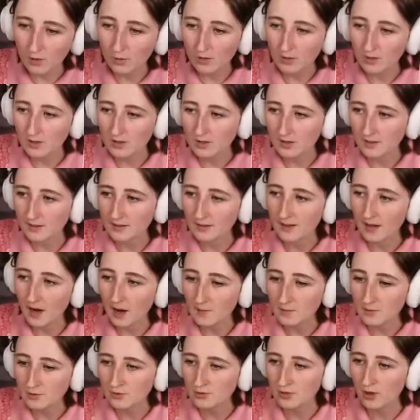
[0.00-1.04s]
good.
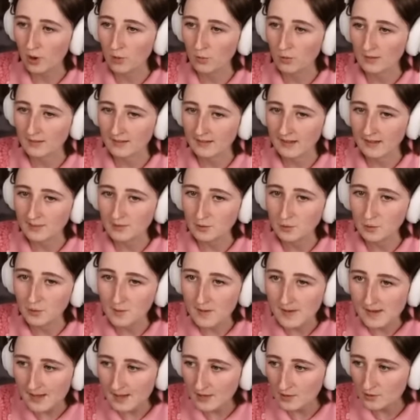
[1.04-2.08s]
I'm so relieved. We're
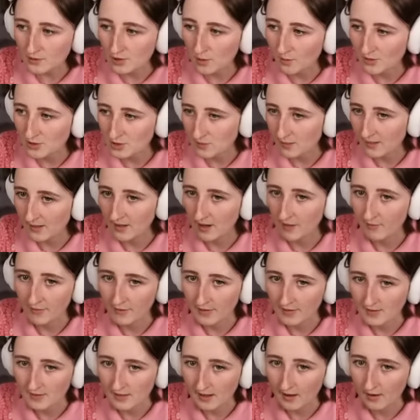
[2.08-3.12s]
making so much money off of
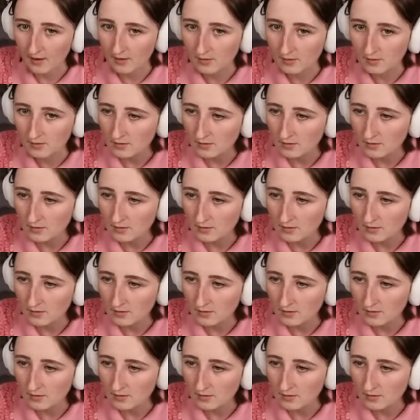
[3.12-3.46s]
this now.